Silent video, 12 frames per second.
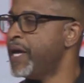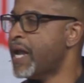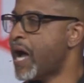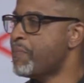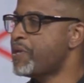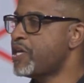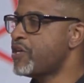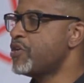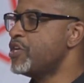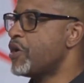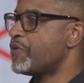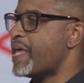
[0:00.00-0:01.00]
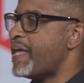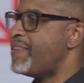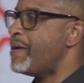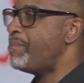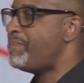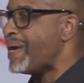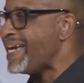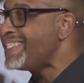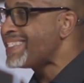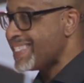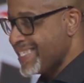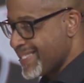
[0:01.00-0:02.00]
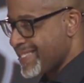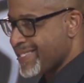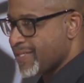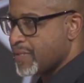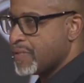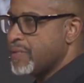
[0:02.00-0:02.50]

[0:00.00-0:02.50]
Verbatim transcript: And how many of you know that the basis,